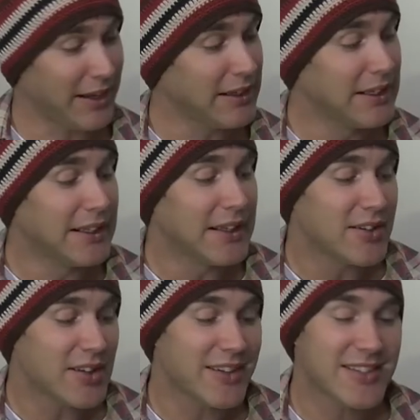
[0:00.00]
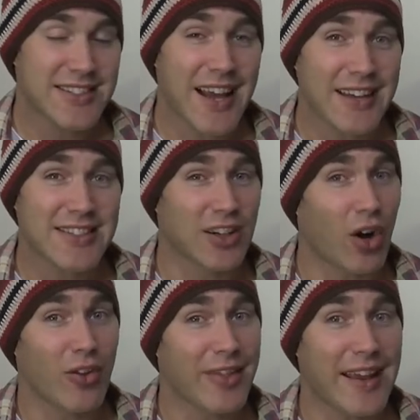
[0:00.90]
playing and starting
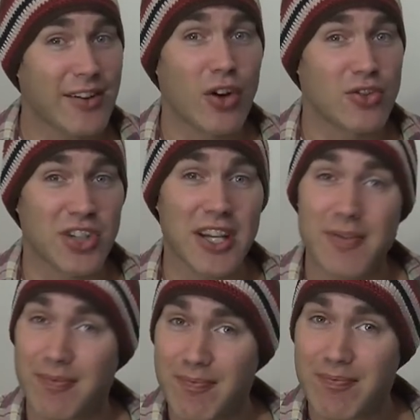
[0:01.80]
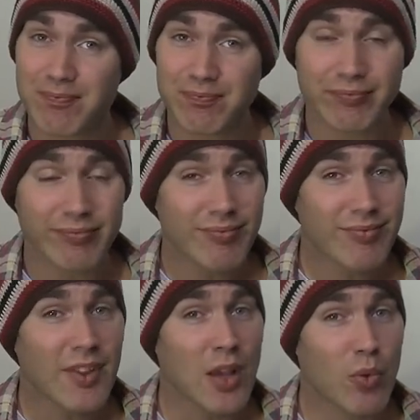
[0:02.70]
on that note G
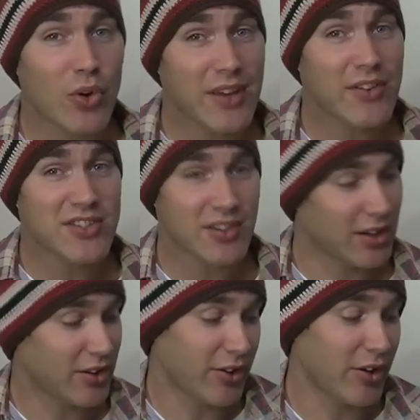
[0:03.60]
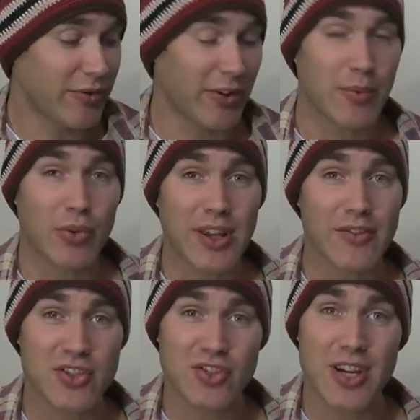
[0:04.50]
will give us at the third fret will
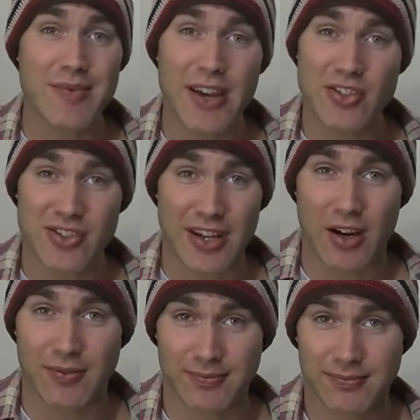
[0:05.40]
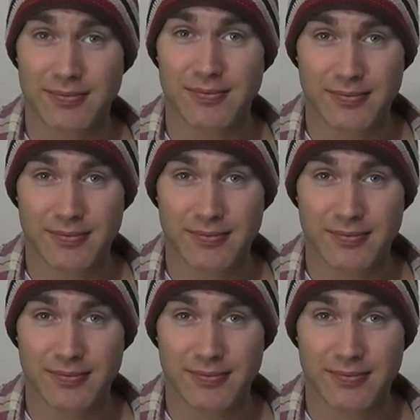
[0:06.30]
give us G major scale.